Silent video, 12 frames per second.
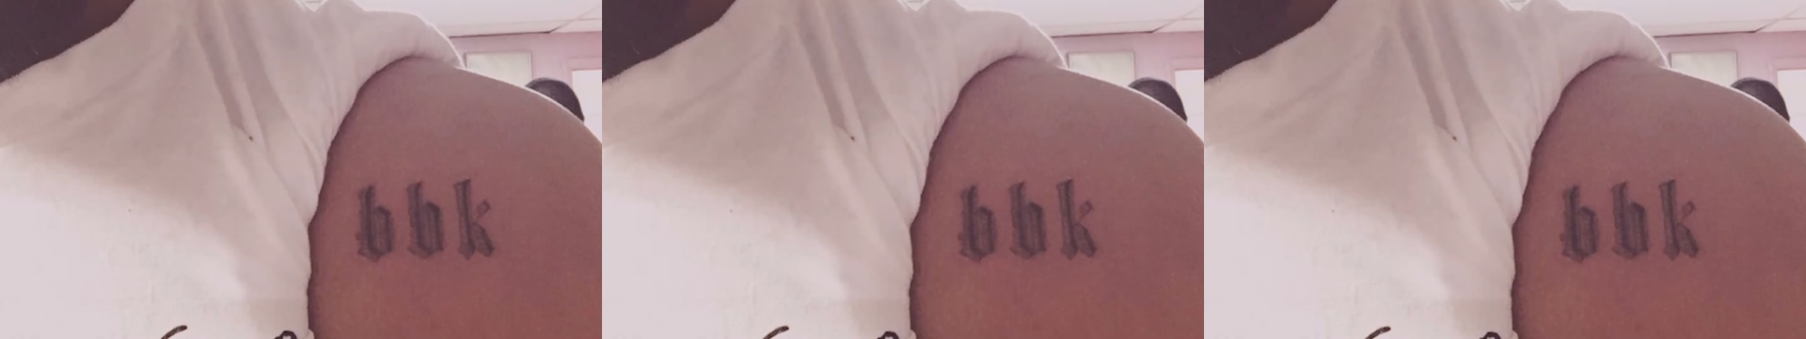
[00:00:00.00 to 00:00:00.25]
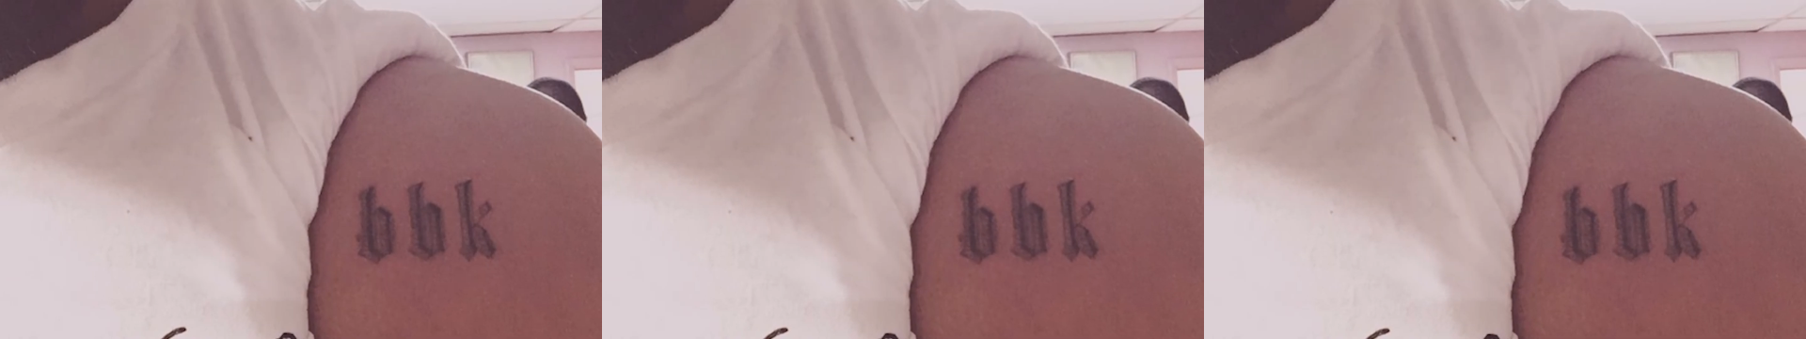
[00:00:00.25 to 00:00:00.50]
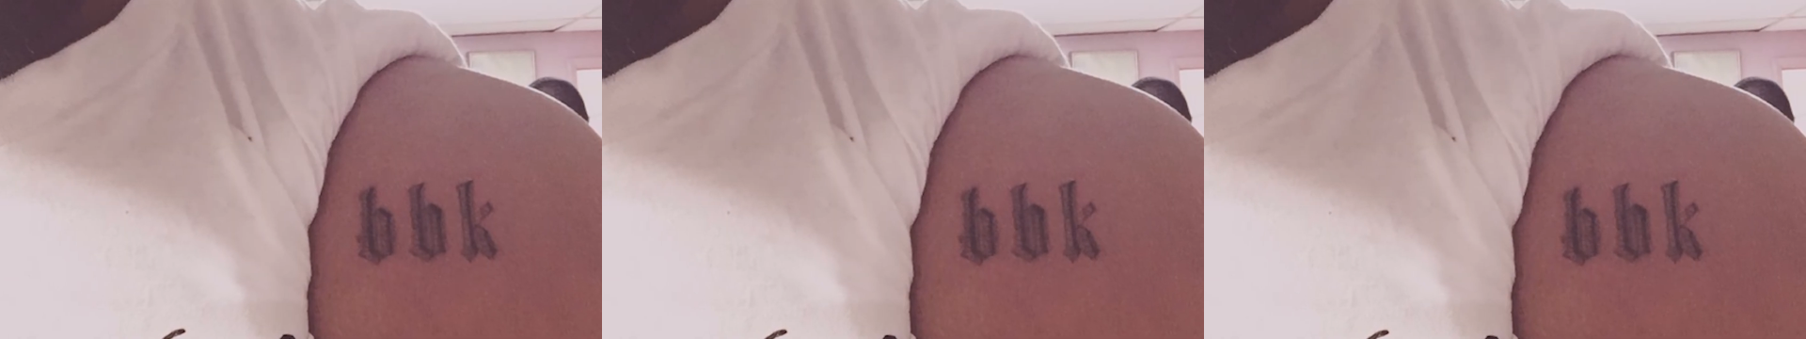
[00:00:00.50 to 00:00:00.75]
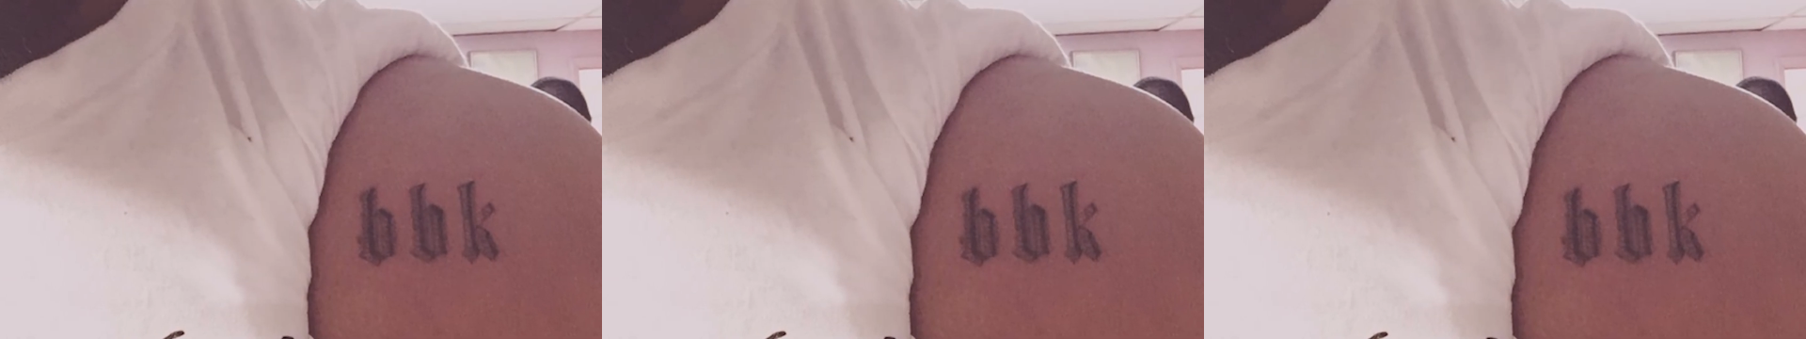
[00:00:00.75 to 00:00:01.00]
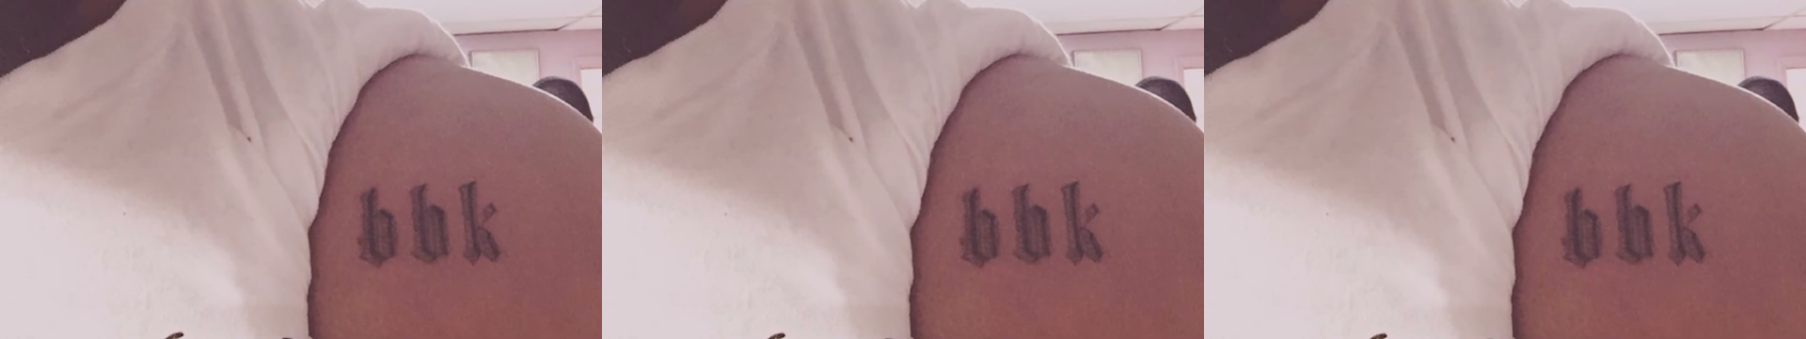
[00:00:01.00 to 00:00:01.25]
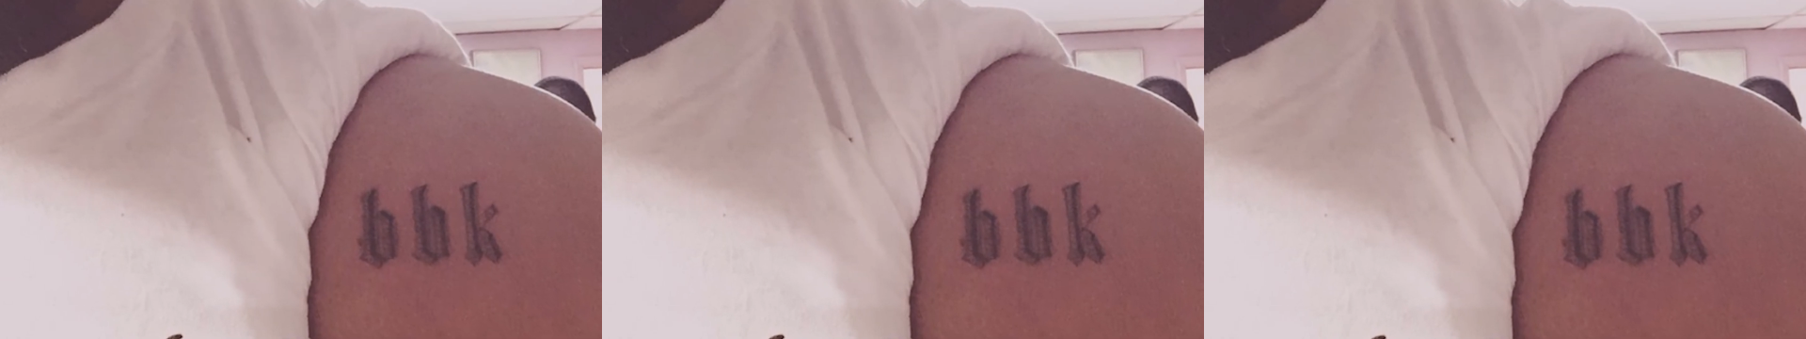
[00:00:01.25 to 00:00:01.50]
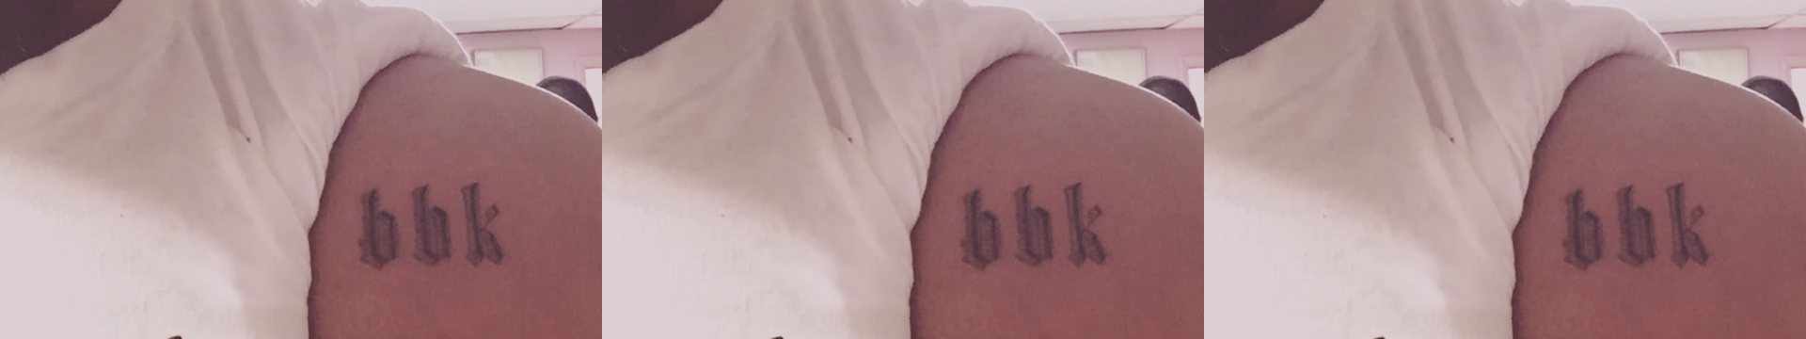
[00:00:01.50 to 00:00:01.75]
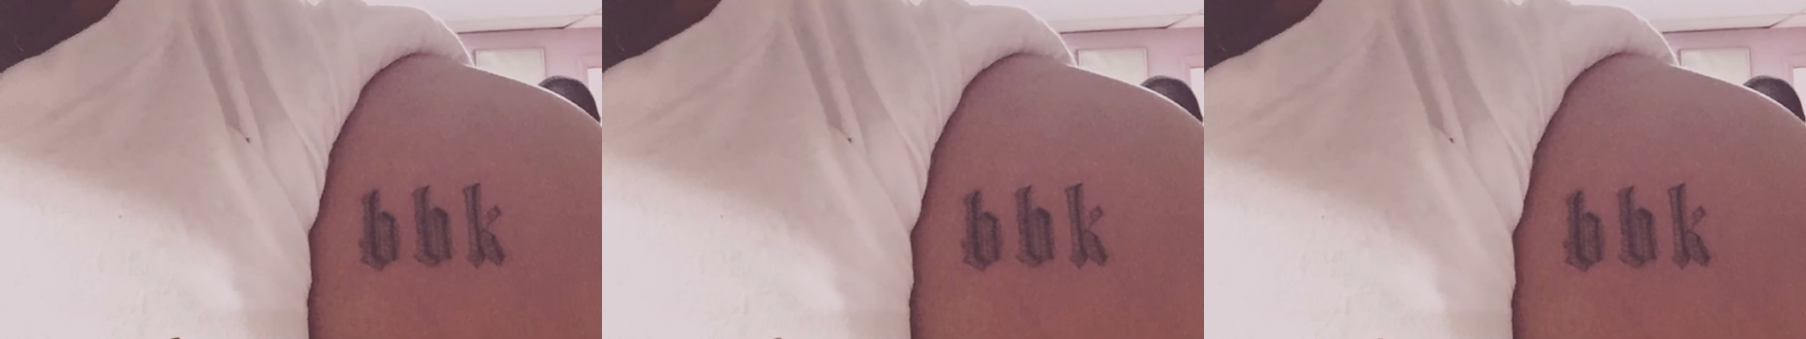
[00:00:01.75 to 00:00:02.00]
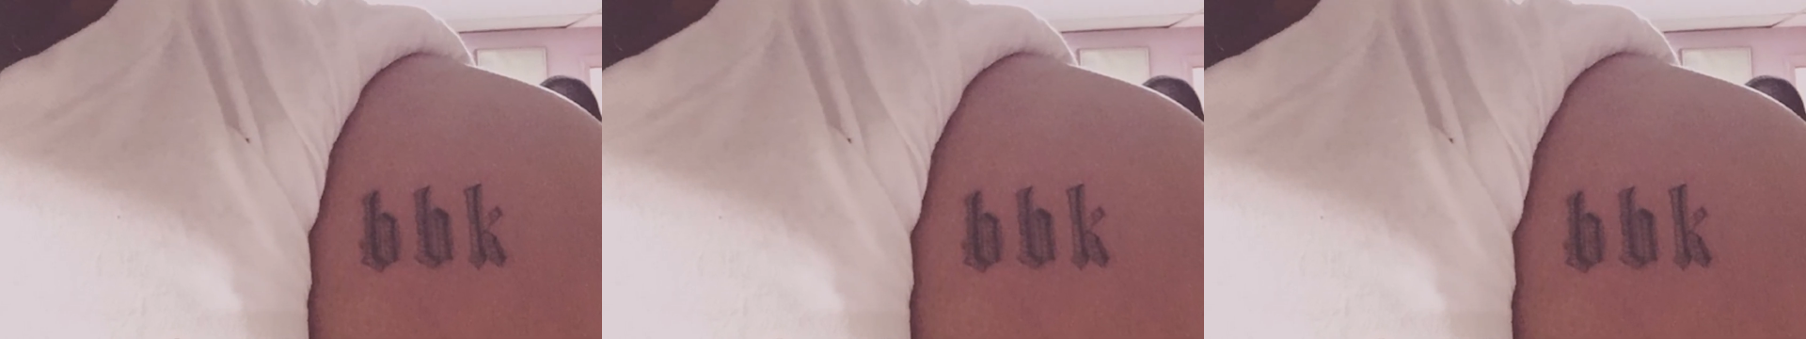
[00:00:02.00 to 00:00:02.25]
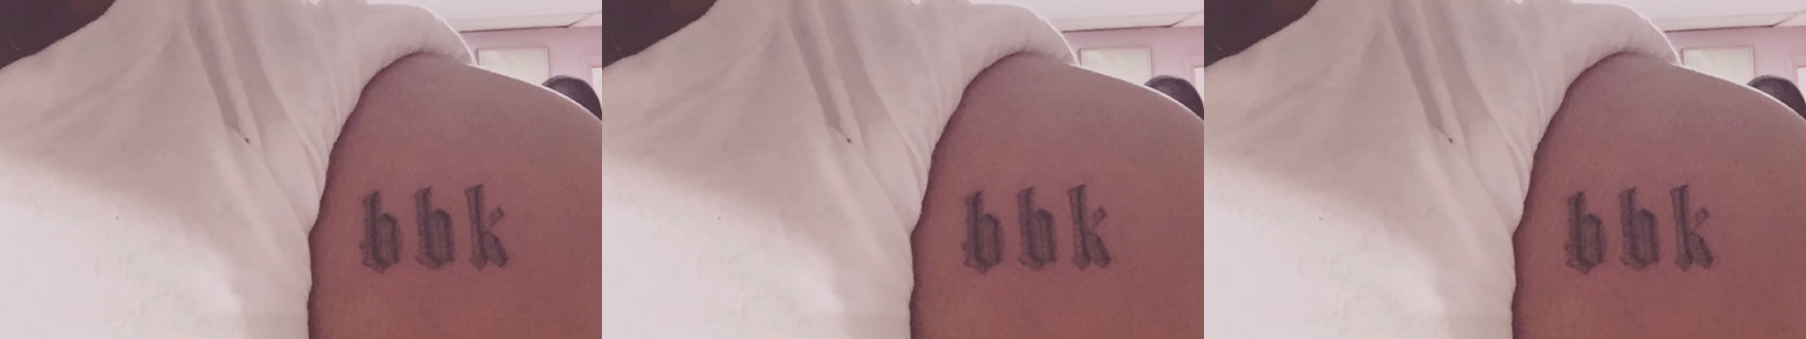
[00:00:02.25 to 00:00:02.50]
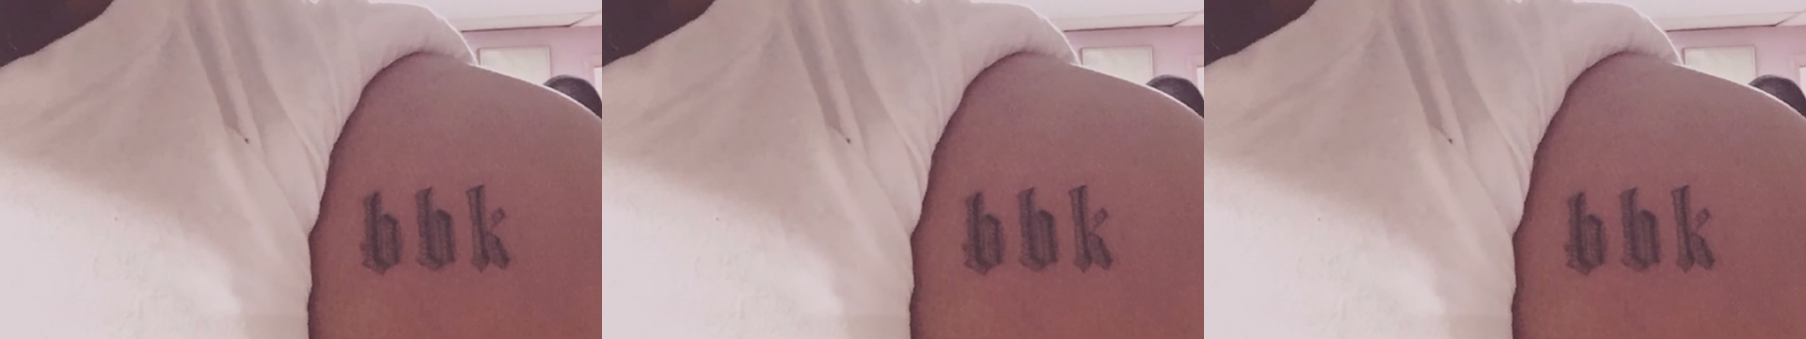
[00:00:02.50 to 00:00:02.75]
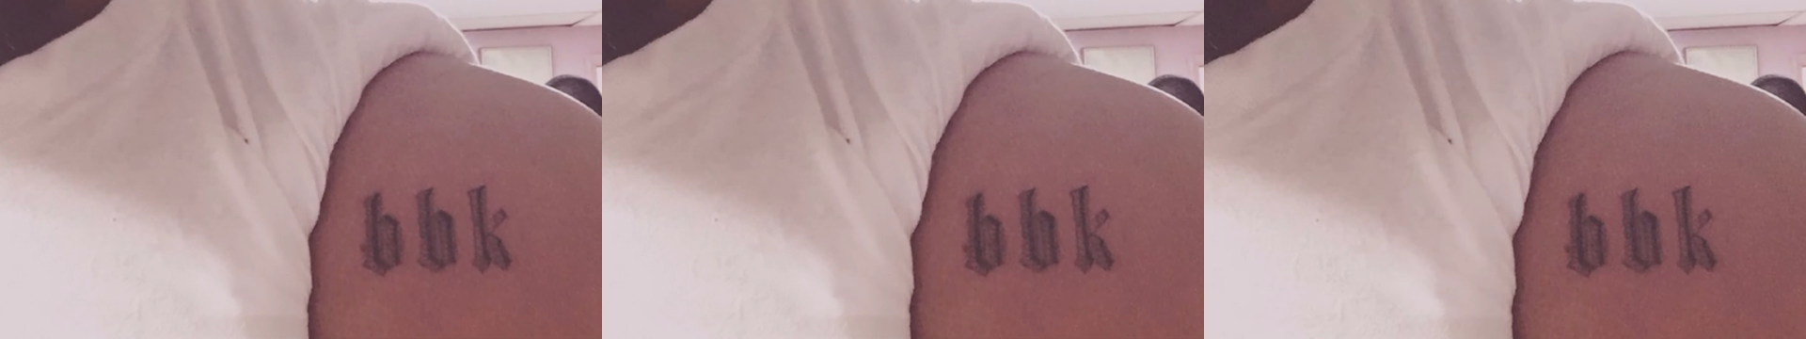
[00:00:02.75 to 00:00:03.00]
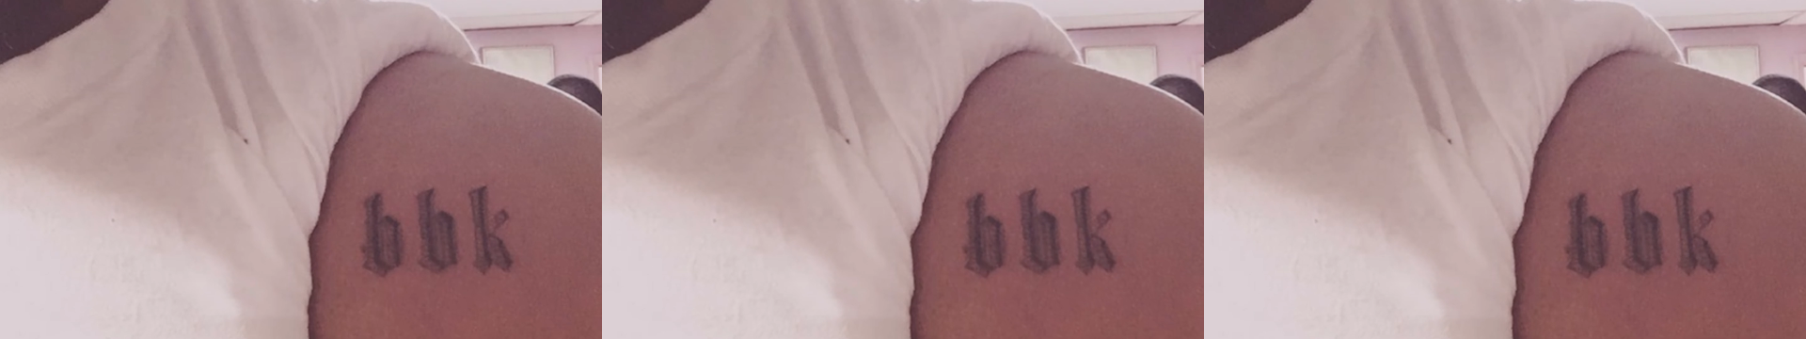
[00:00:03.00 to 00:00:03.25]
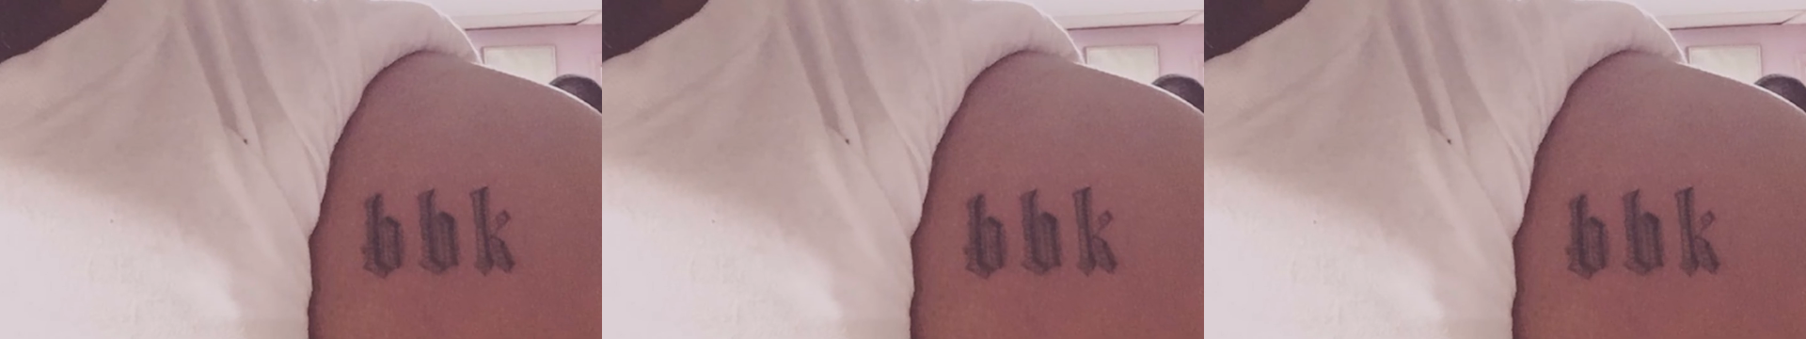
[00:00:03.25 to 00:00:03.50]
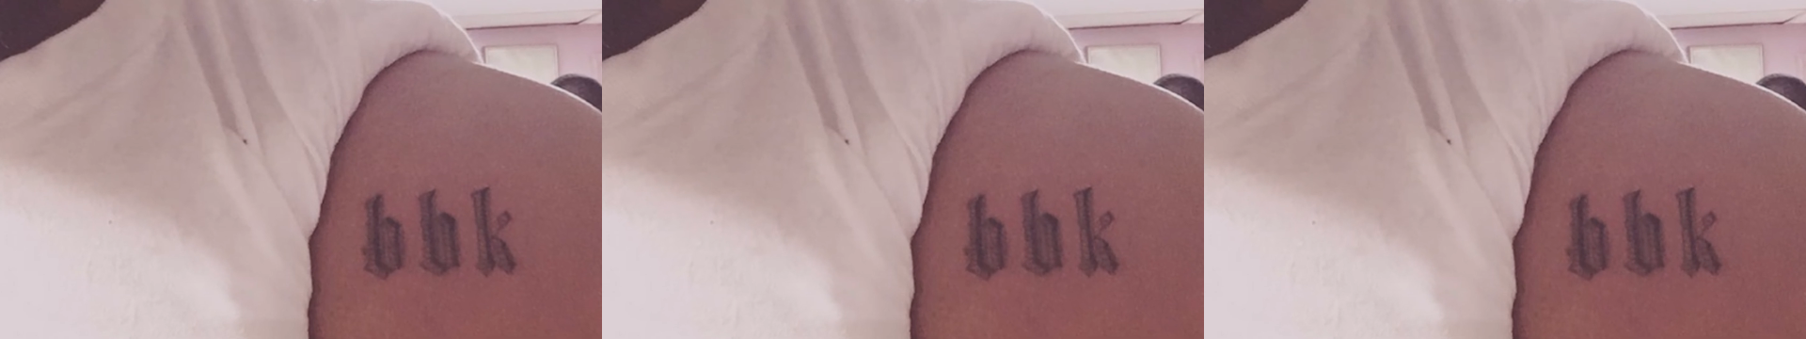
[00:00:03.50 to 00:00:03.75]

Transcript: No face is visible, so there are no lips to read.